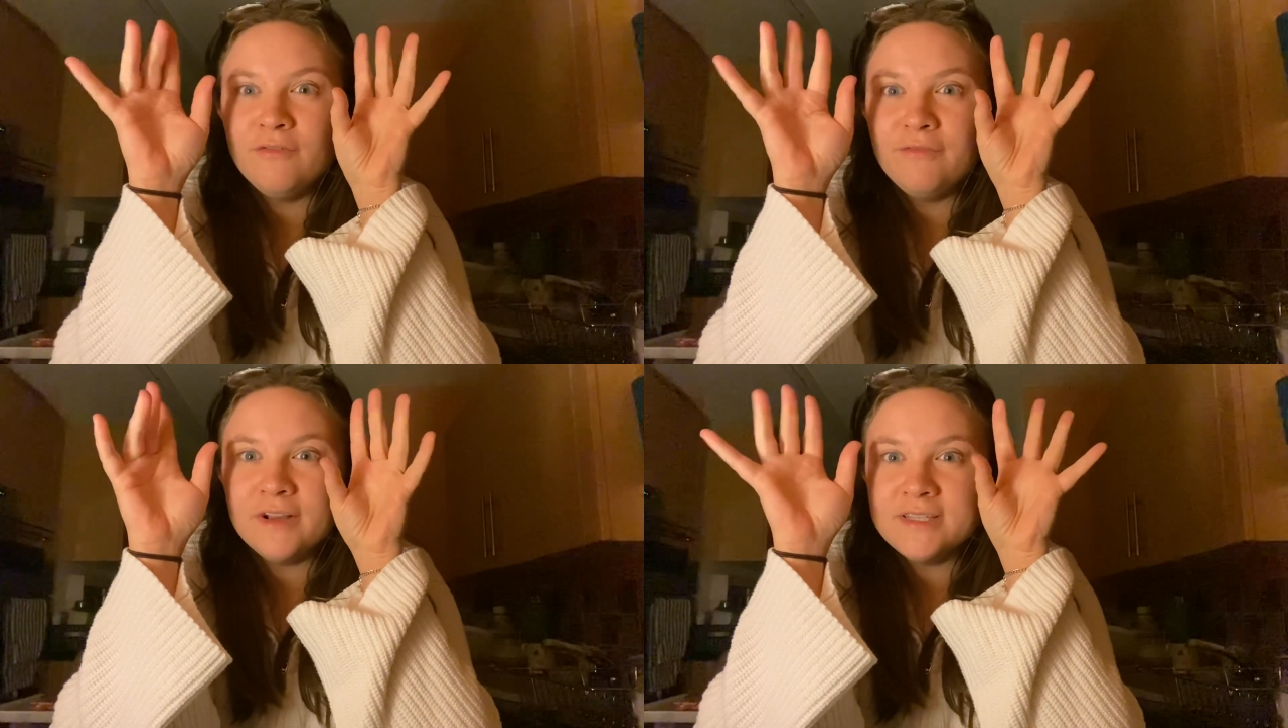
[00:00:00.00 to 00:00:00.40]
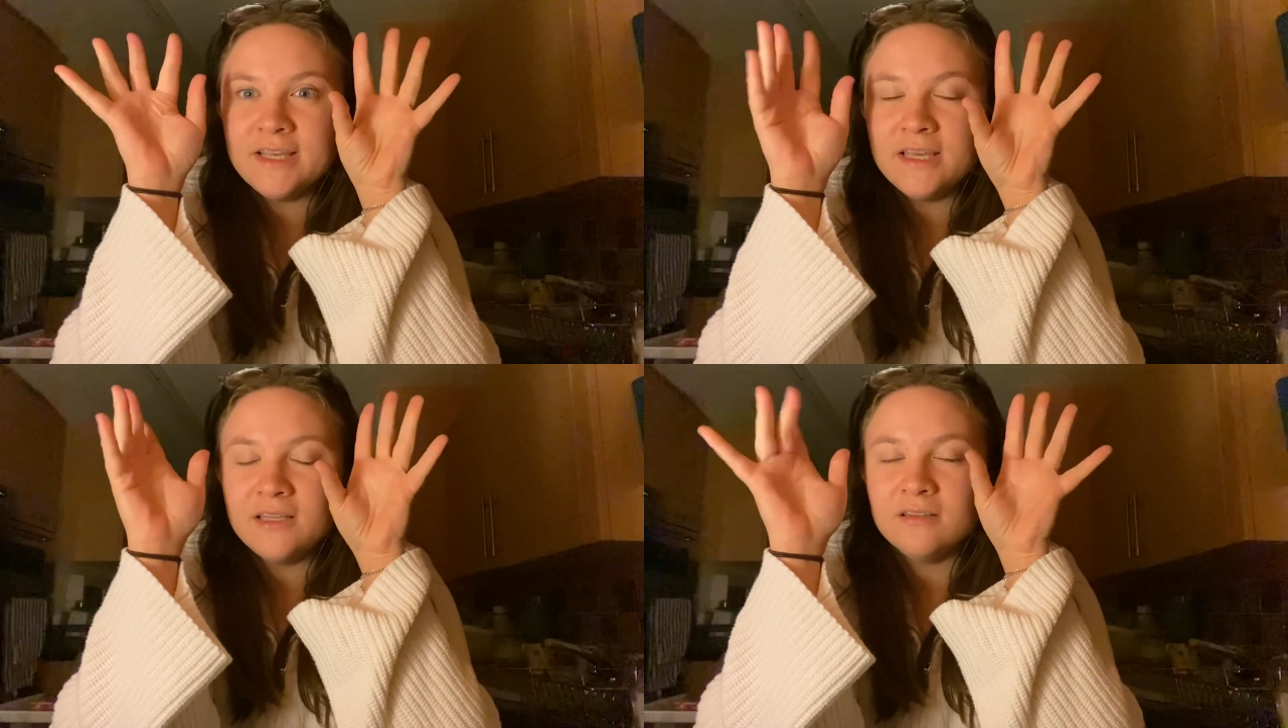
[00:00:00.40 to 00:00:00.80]

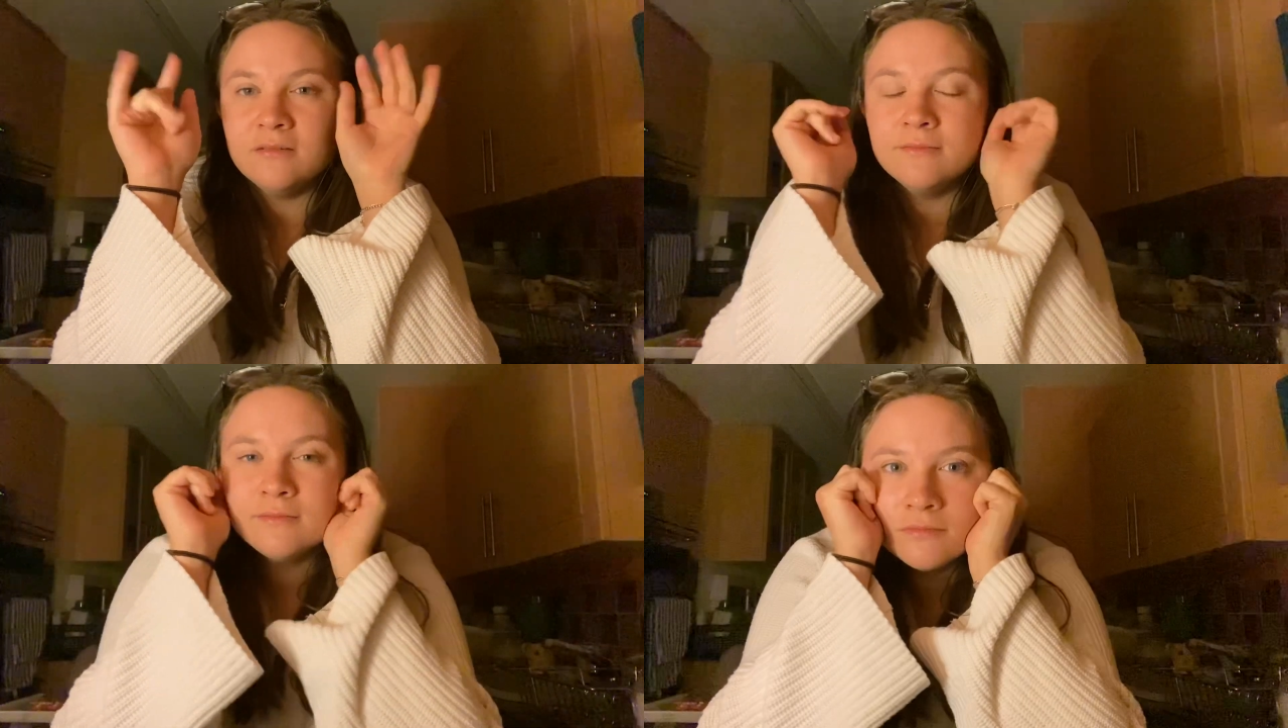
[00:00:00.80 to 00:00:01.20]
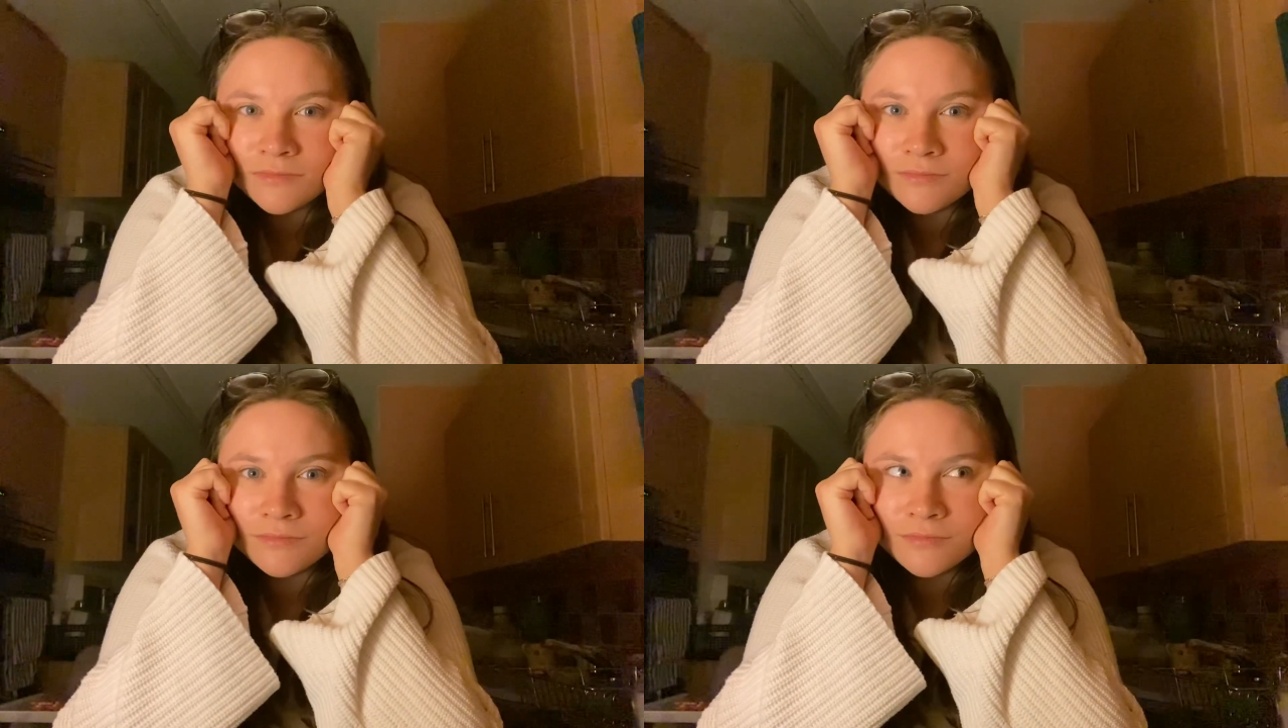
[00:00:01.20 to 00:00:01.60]
fuzzy and
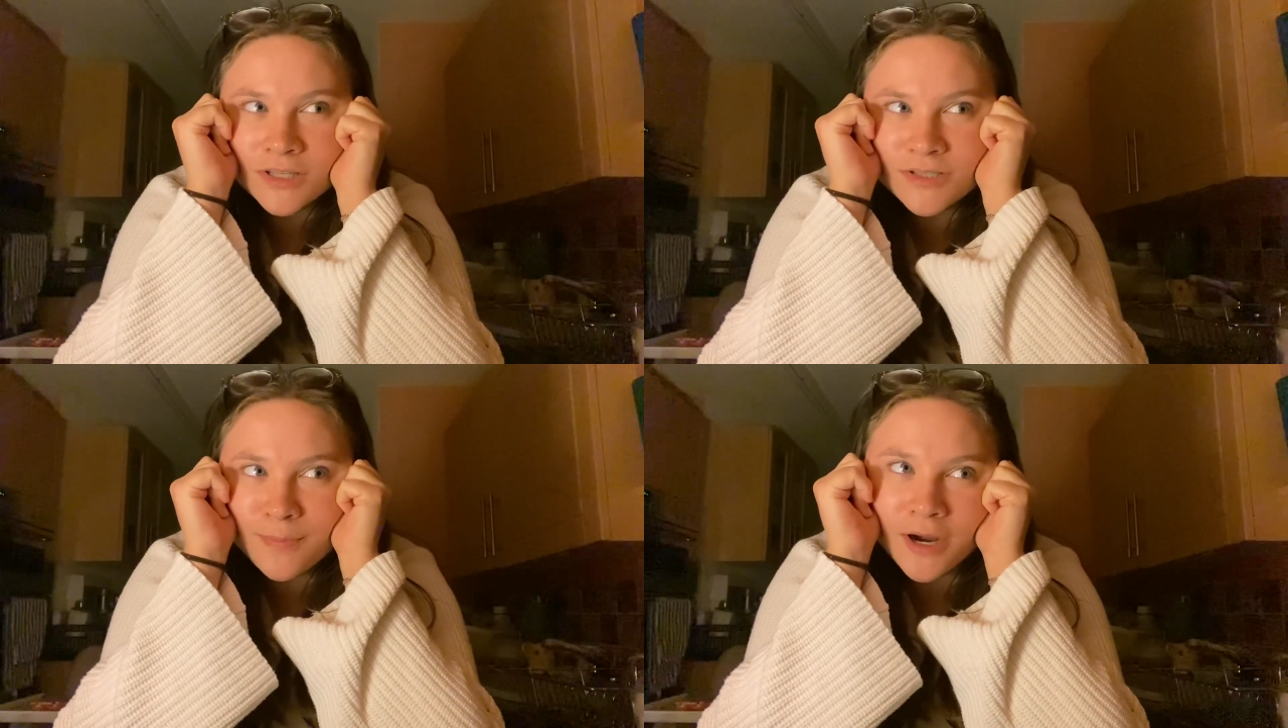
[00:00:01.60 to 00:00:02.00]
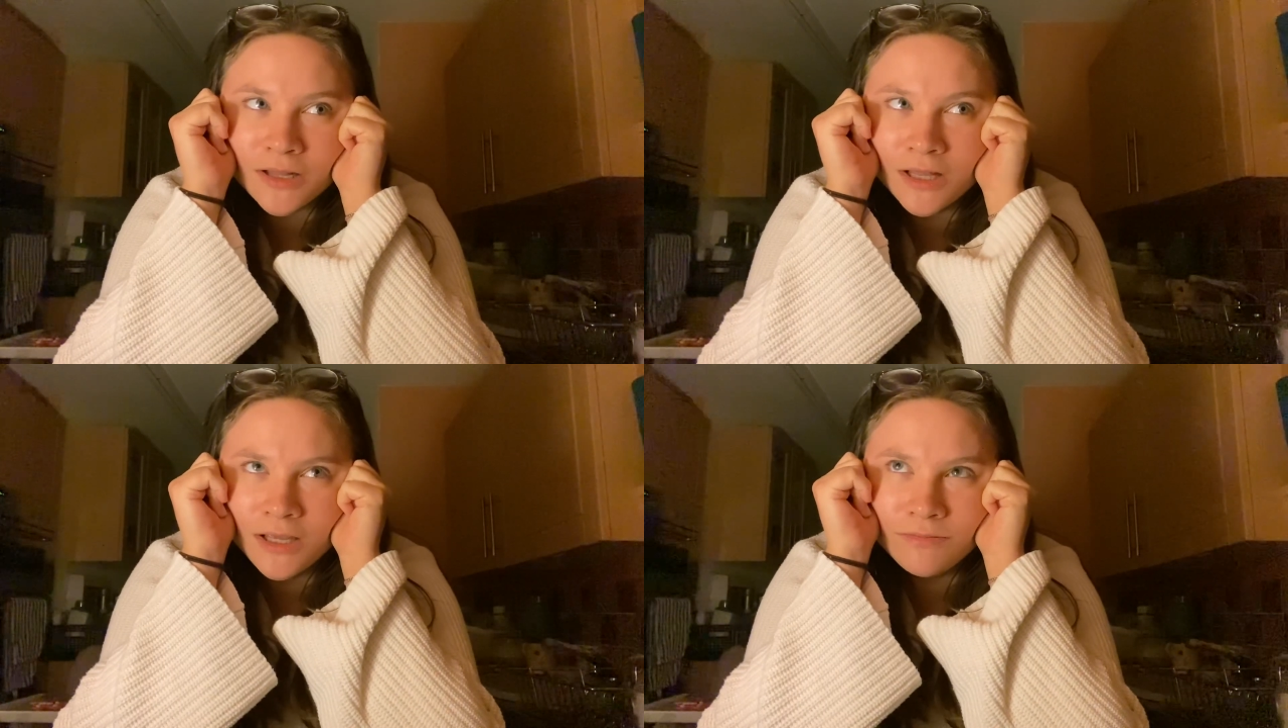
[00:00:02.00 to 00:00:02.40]

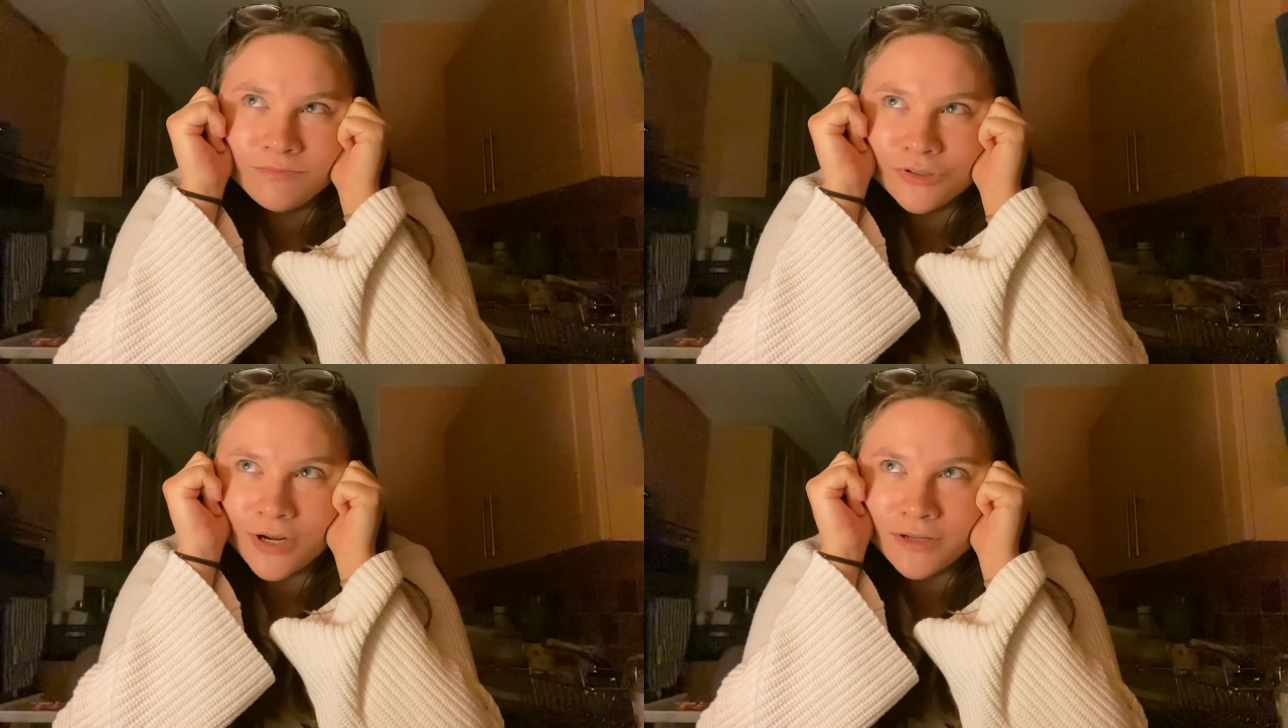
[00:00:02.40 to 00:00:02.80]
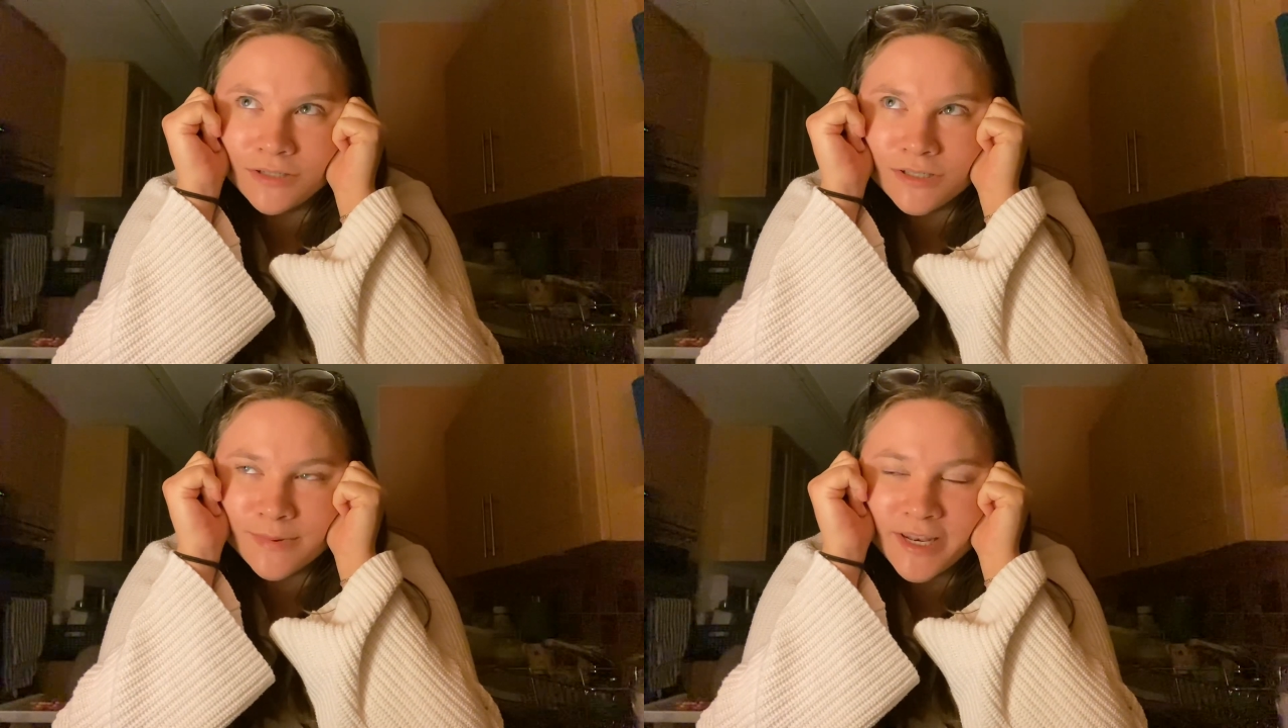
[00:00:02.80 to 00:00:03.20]
sparkly, don't know how to
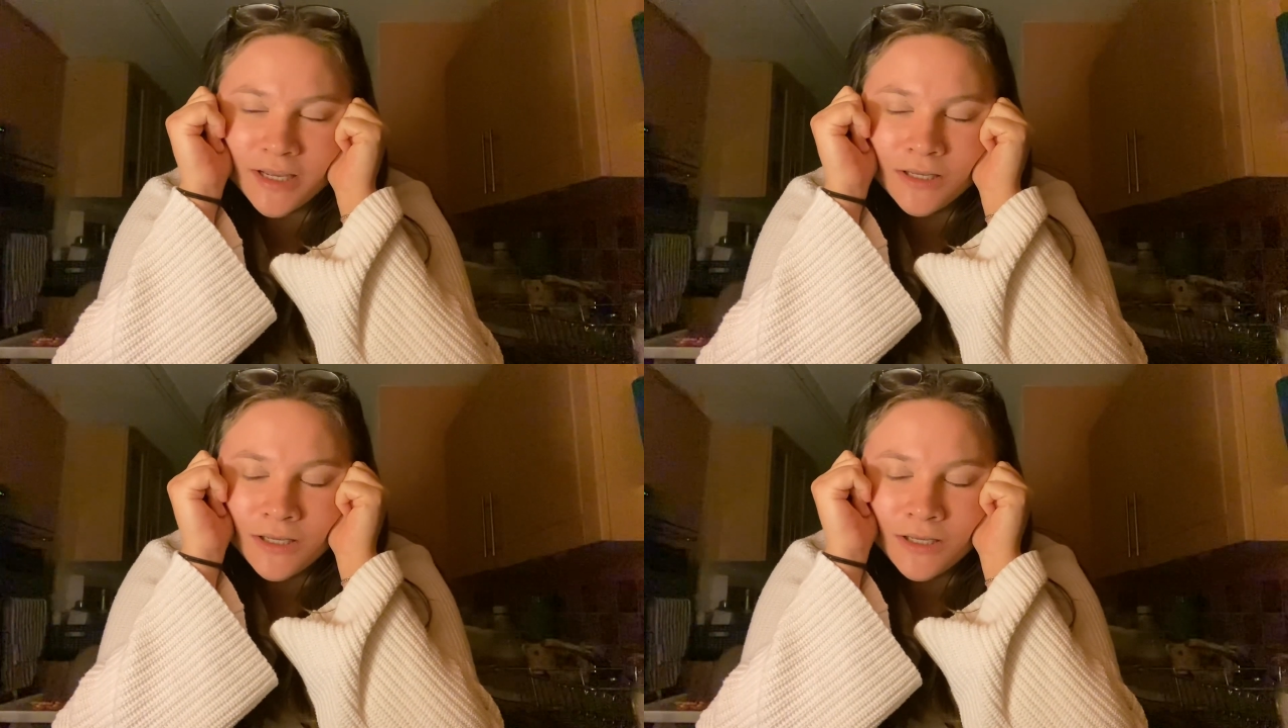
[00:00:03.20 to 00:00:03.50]
explain it.